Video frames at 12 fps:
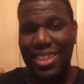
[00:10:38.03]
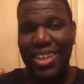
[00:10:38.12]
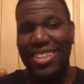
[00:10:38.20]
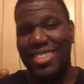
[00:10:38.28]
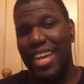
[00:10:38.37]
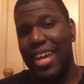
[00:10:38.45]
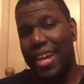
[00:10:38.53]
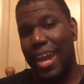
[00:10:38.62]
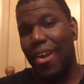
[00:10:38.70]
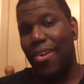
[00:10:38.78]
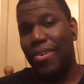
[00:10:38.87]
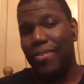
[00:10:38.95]
The Elite
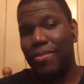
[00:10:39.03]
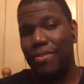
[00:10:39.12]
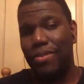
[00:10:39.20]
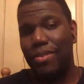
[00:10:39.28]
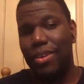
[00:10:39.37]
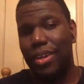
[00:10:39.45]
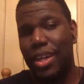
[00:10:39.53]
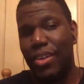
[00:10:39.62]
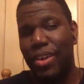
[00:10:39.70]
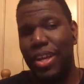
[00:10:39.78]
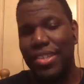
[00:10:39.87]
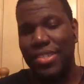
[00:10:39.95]
10 take out
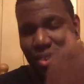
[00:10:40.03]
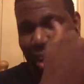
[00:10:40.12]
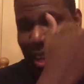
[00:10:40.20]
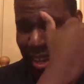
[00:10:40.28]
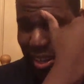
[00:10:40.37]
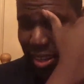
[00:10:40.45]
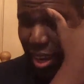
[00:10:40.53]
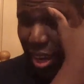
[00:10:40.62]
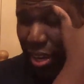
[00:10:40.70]
Irena's